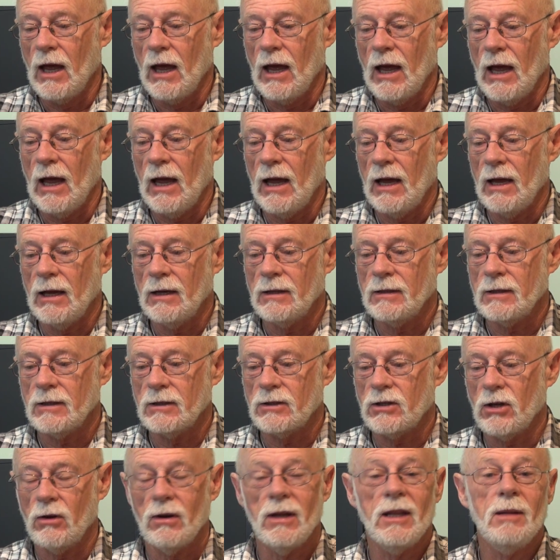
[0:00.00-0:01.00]
And
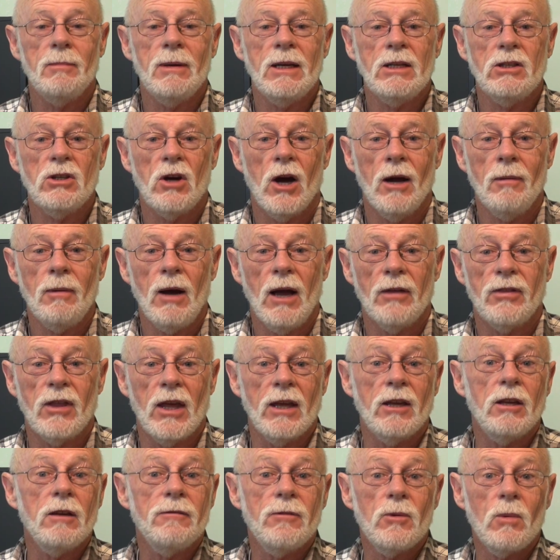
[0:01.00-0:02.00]
so in the meantime, I
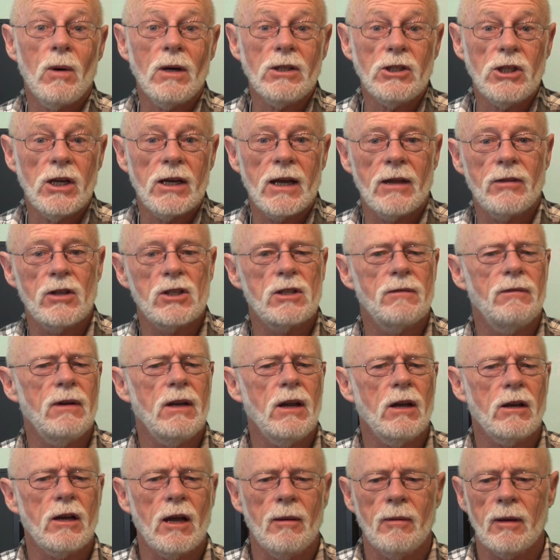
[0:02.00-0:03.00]
thank you for watching, and there's a
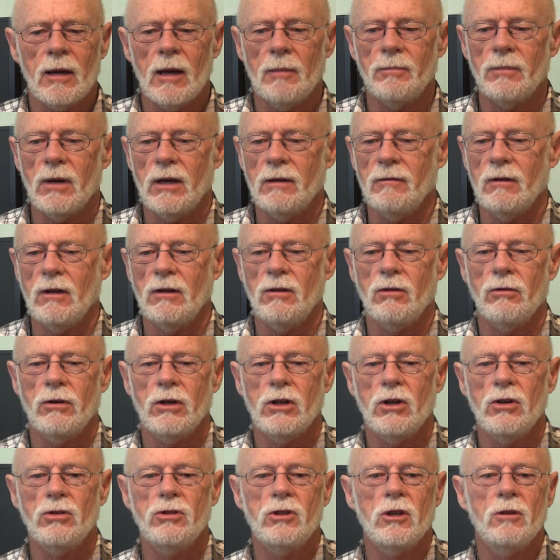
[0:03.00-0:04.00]
video coming up. You're a
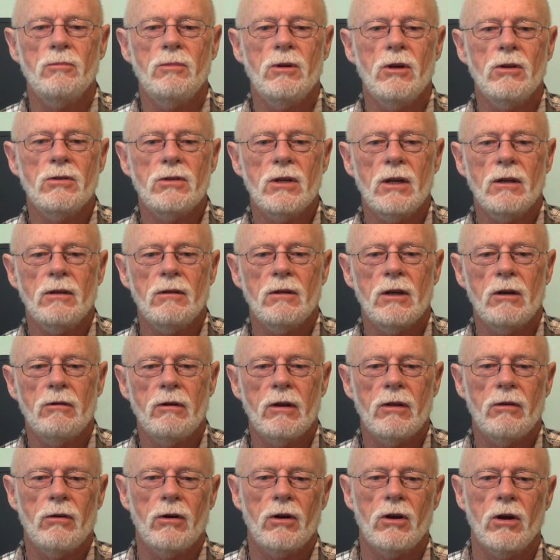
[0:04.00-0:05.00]
YouTube user, you're
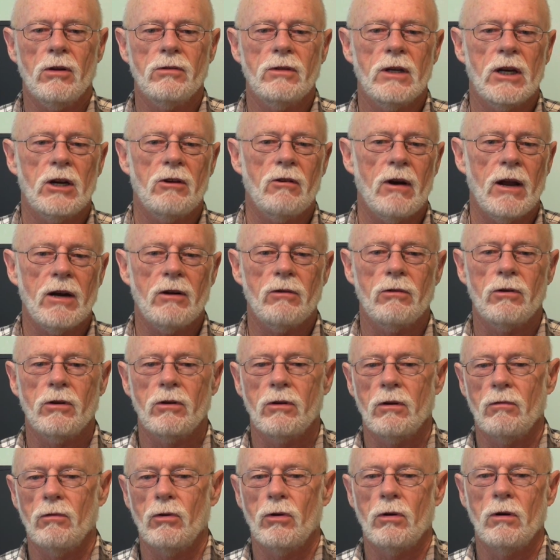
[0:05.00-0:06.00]
either a content
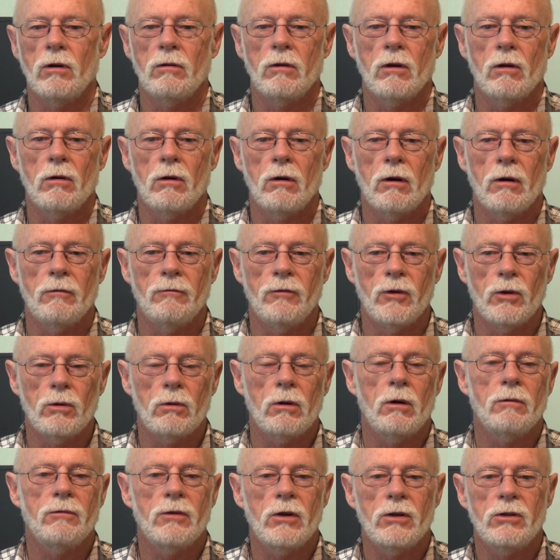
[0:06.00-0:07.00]
creator or you're a
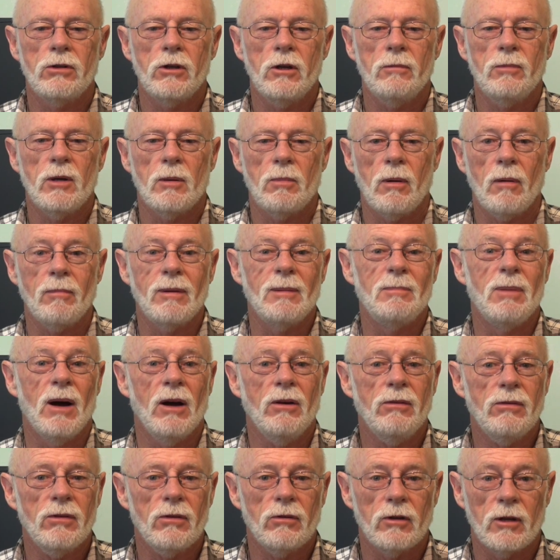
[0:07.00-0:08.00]
viewer of YouTube. You're probably
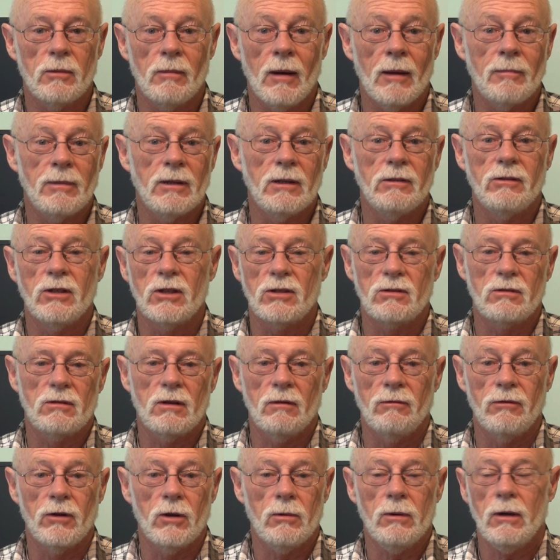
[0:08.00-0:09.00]
both, or you may be just a
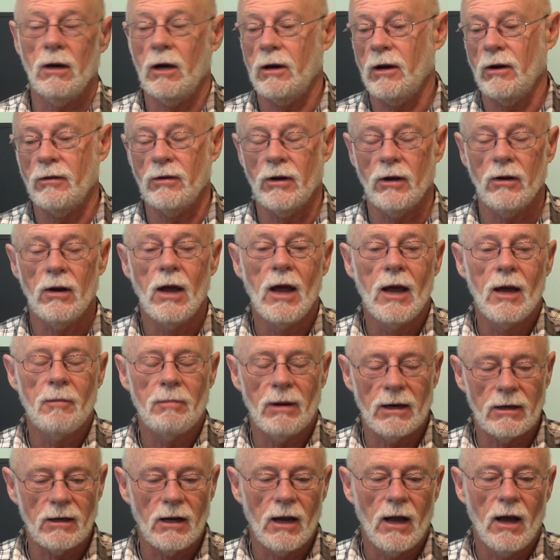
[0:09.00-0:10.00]
viewer, I don't know.
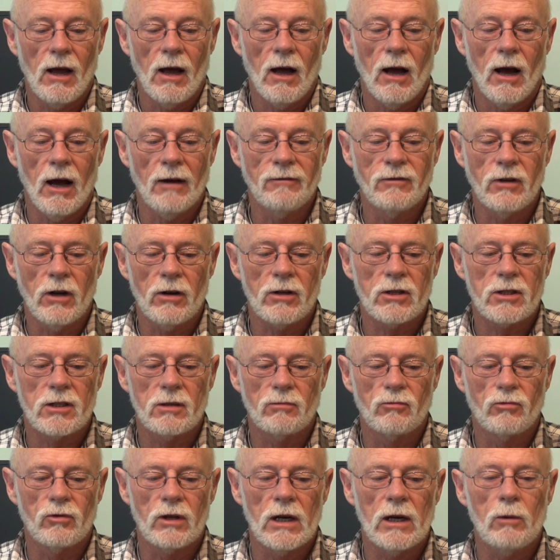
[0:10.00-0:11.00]
But I've noticed
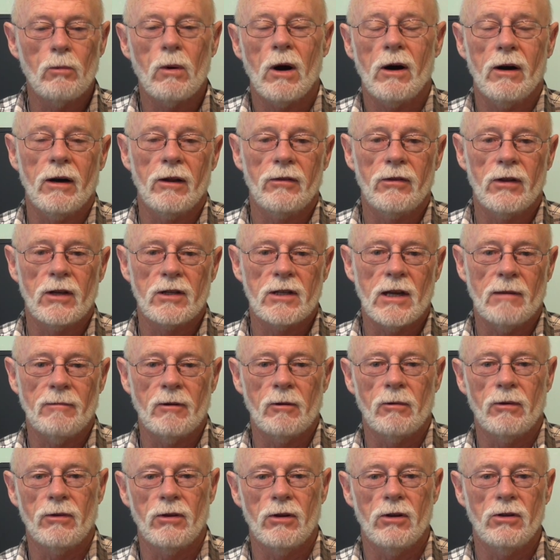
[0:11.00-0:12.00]
some really worrying things happening
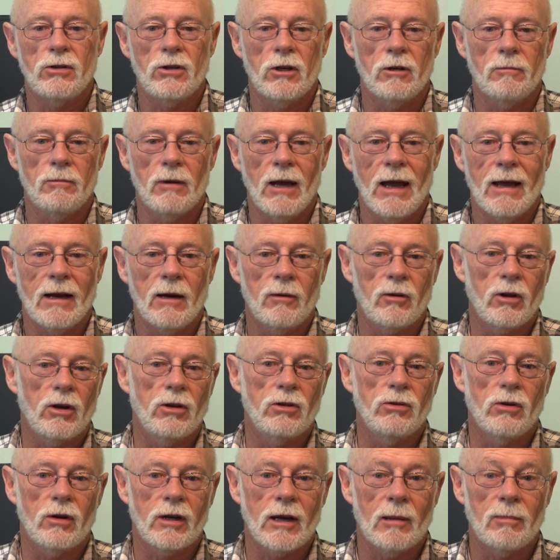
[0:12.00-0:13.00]
with YouTube, and I'm going
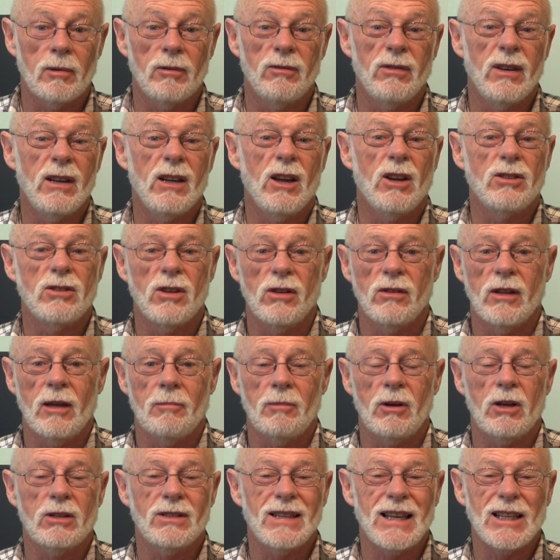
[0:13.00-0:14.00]
to do a couple of videos on that
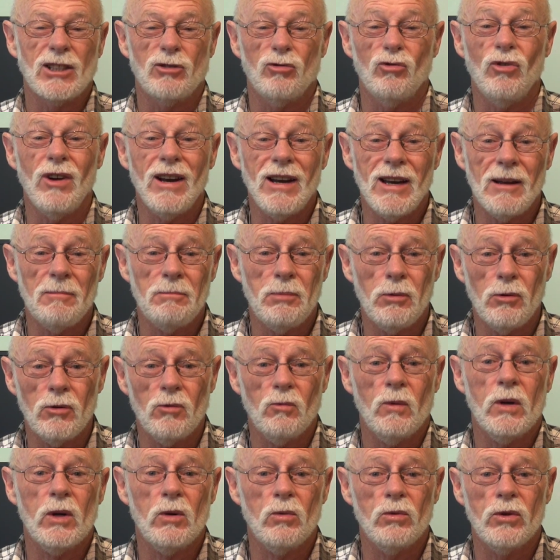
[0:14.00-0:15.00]
because I think it's really
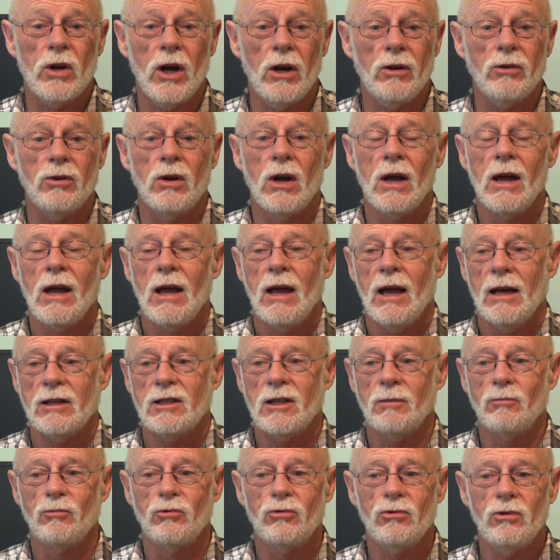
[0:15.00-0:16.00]
important. We all know
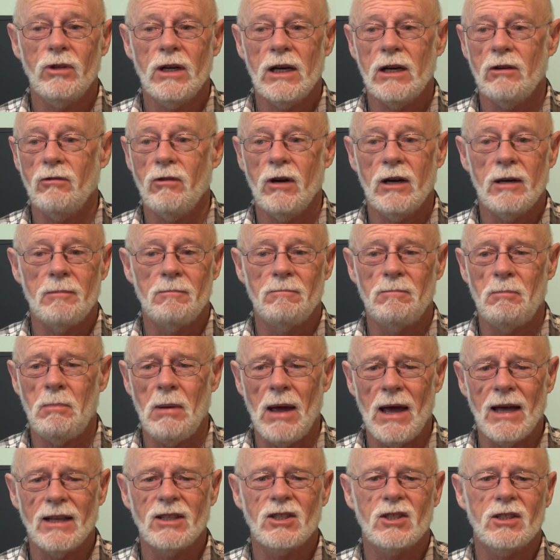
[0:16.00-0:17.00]
some really, really
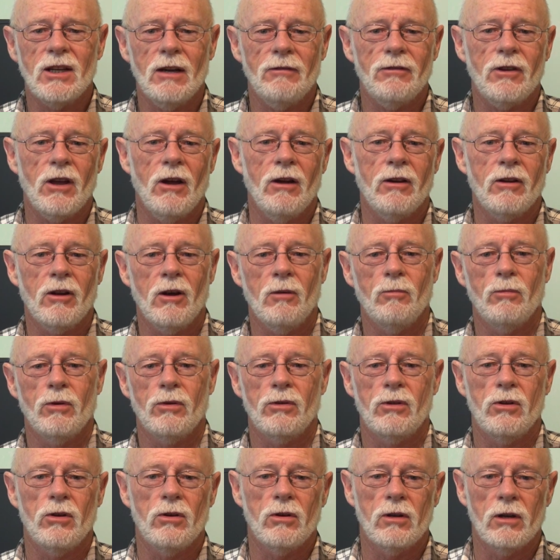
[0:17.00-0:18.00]
bad stuff going on
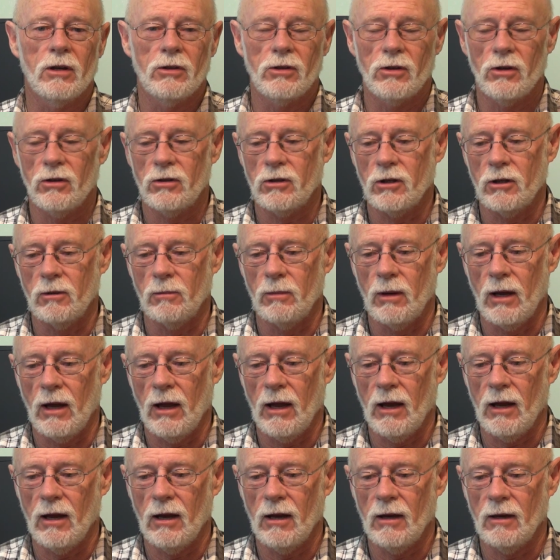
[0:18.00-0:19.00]
with Google and YouTube.
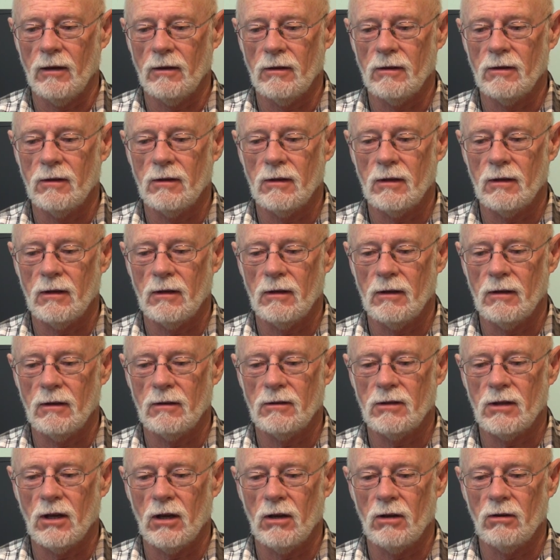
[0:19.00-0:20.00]
And
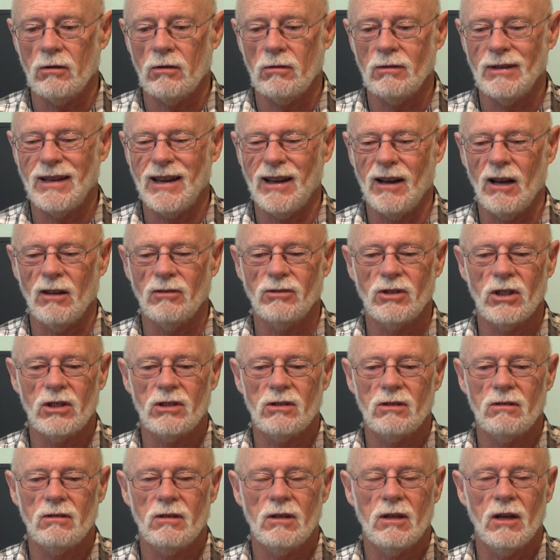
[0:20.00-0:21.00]
so, yeah, I'll just
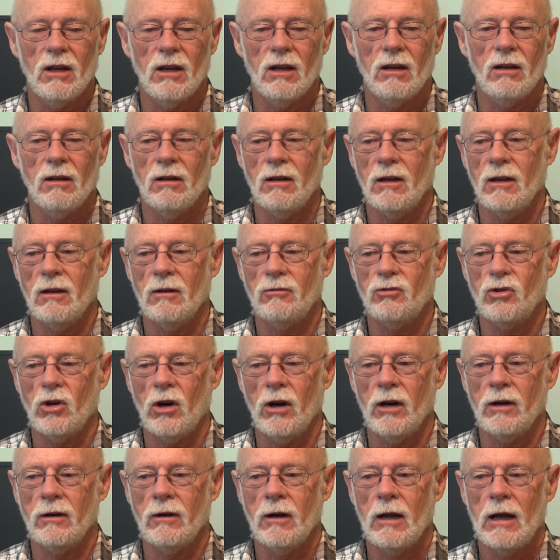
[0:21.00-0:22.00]

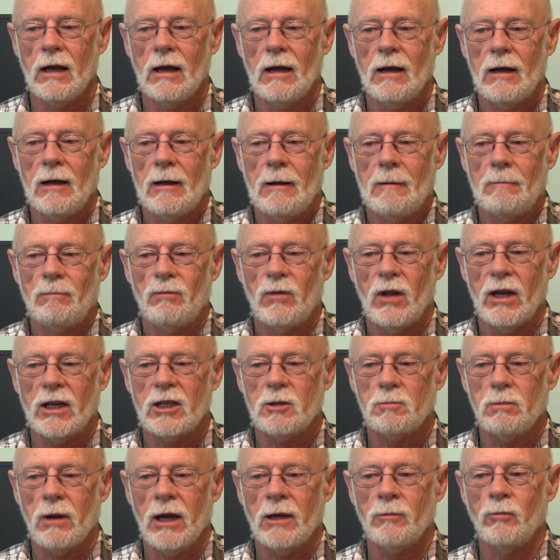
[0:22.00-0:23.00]
try and
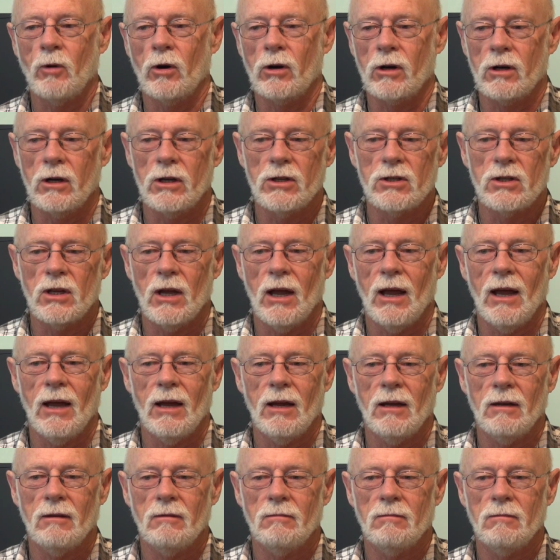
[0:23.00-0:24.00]
explain what it is
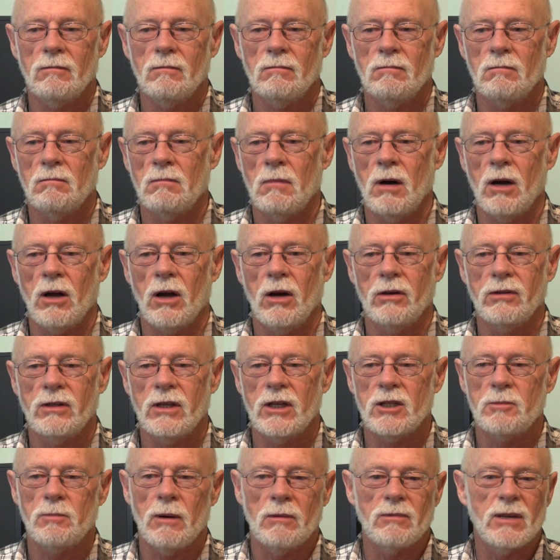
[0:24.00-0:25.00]
and my
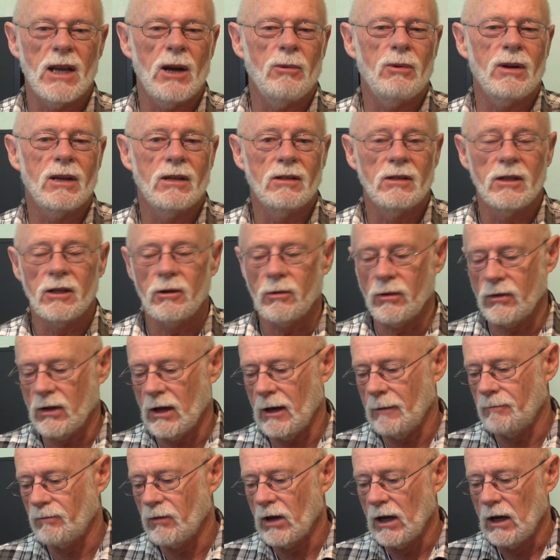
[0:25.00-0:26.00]
ideas, perhaps how we can deal with that.